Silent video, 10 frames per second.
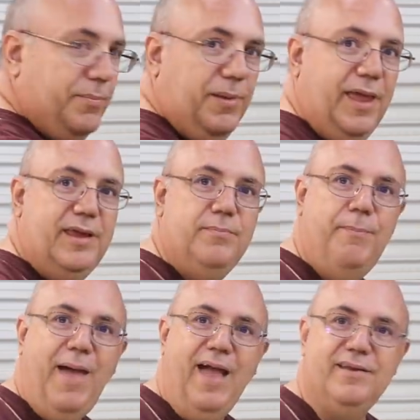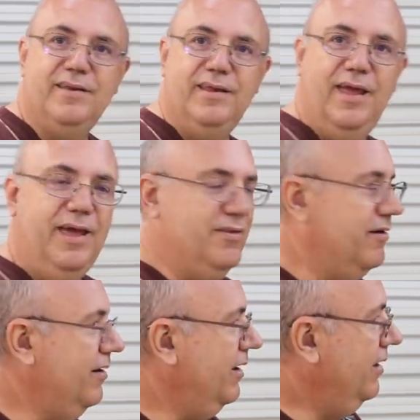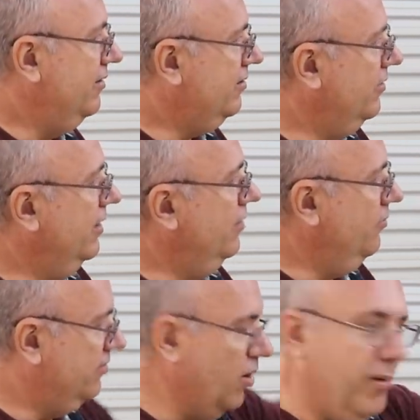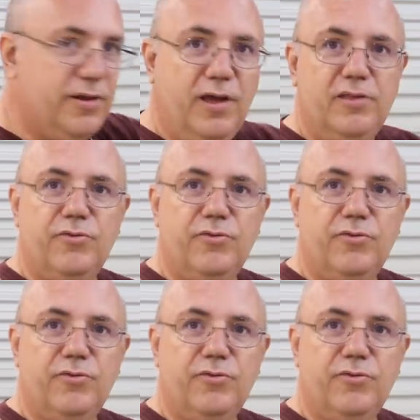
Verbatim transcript: the blade back together so that it was going